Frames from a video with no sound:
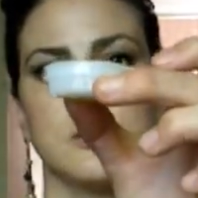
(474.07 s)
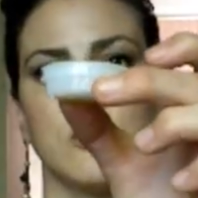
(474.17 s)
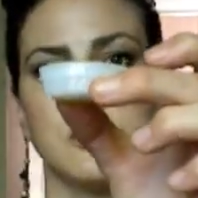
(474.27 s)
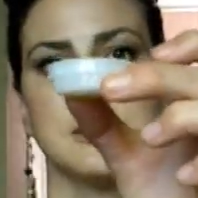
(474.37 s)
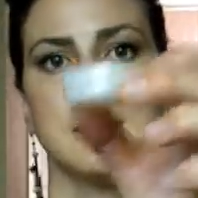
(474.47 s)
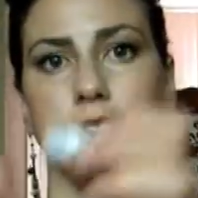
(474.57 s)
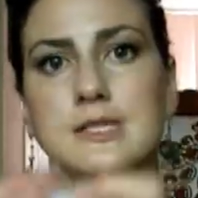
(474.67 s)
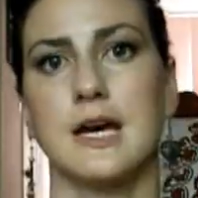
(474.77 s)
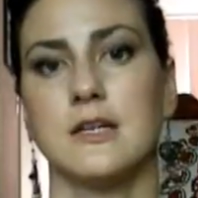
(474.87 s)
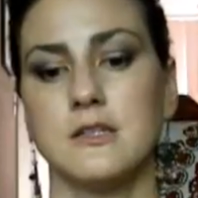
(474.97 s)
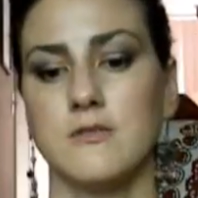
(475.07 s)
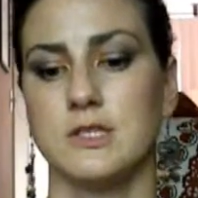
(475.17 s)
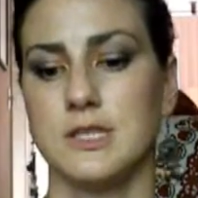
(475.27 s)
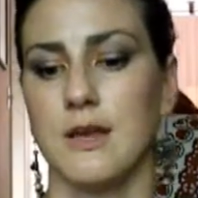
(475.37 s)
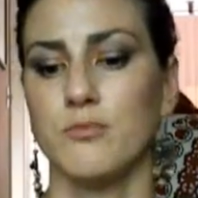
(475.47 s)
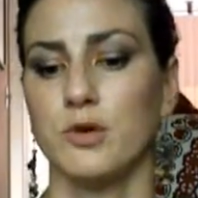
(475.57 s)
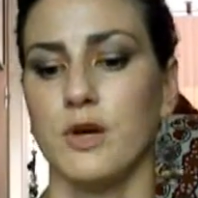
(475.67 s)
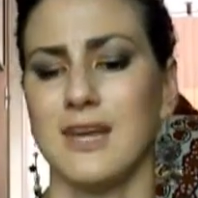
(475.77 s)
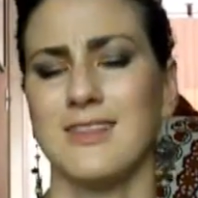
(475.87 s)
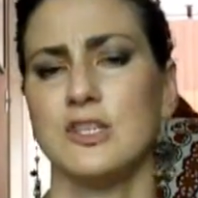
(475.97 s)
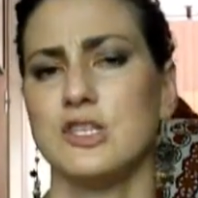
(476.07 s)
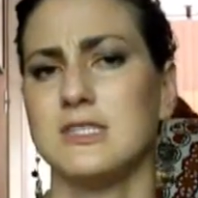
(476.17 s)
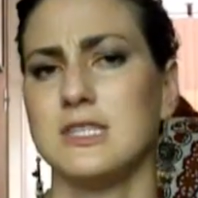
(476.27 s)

You can see the size of the sample. I think she's